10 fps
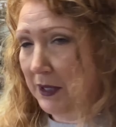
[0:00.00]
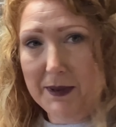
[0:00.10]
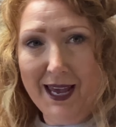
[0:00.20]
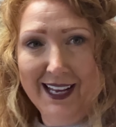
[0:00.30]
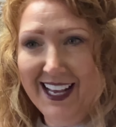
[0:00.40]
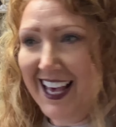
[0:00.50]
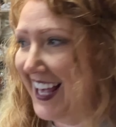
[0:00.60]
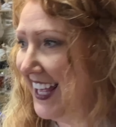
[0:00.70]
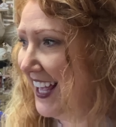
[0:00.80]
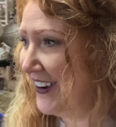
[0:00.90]
made it
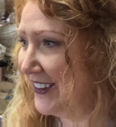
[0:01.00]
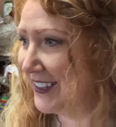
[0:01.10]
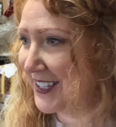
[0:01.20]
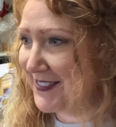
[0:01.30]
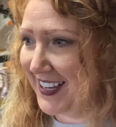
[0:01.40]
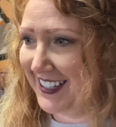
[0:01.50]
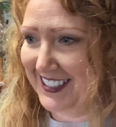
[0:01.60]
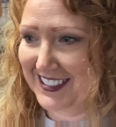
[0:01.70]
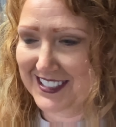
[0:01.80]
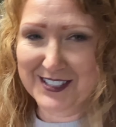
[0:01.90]
only made it
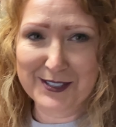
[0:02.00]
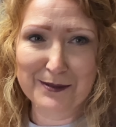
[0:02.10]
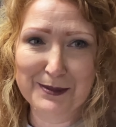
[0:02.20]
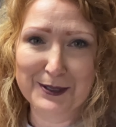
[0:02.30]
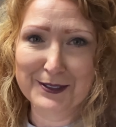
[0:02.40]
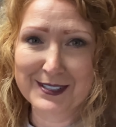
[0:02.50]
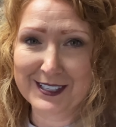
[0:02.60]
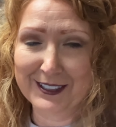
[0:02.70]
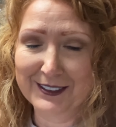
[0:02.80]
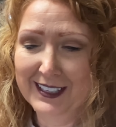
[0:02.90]
into two booths.
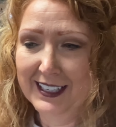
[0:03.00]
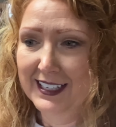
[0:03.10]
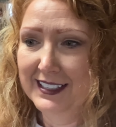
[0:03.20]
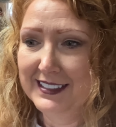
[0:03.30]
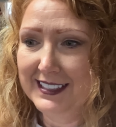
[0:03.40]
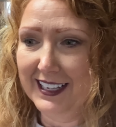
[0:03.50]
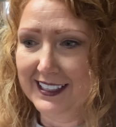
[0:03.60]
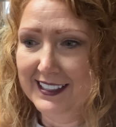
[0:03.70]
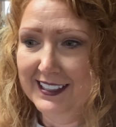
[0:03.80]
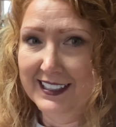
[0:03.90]
So, okay,
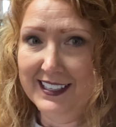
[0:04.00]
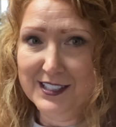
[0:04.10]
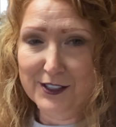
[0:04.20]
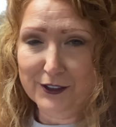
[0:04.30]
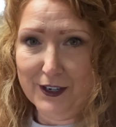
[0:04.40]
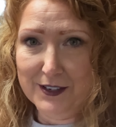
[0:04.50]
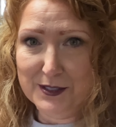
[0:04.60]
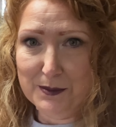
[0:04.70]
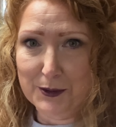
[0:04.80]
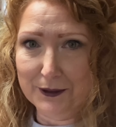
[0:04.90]
let's look around
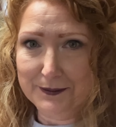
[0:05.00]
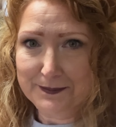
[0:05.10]
some more.